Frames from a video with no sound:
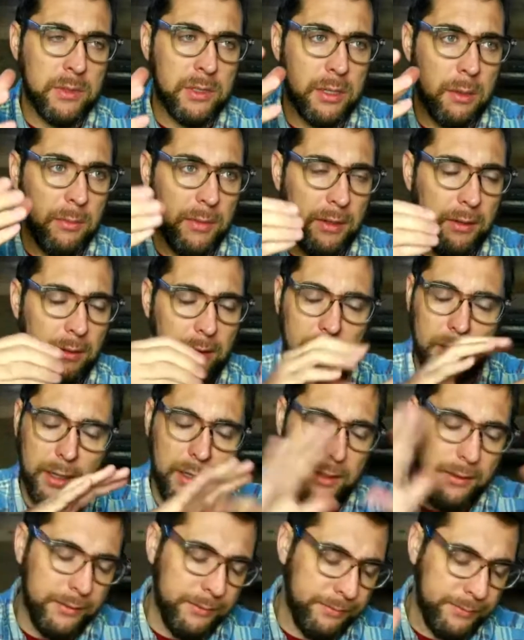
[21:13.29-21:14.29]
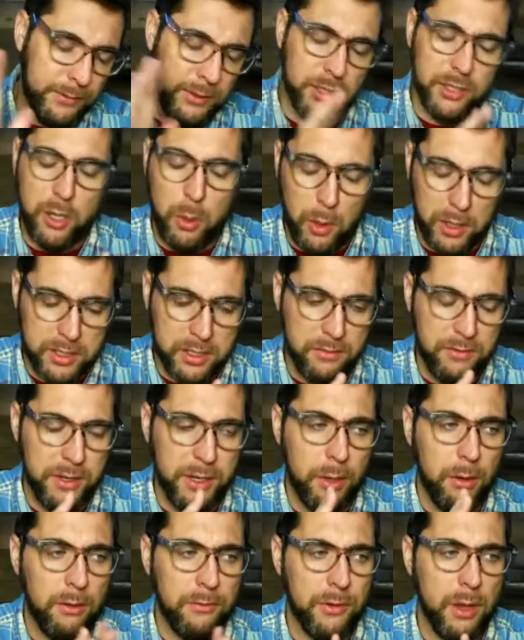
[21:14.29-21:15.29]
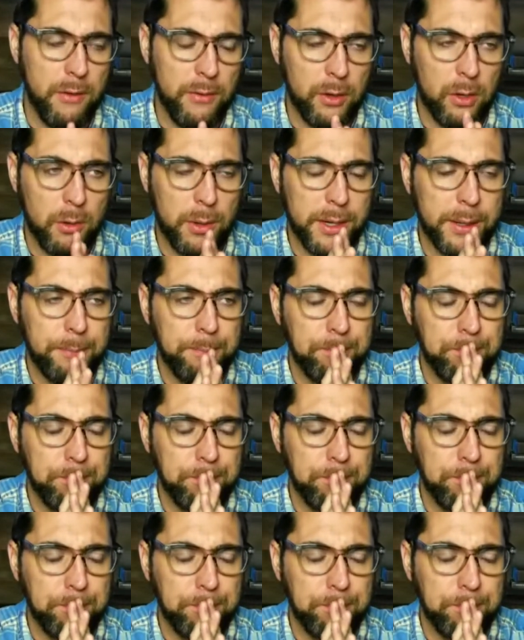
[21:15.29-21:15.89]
I mean, just go watch the video if you haven't already.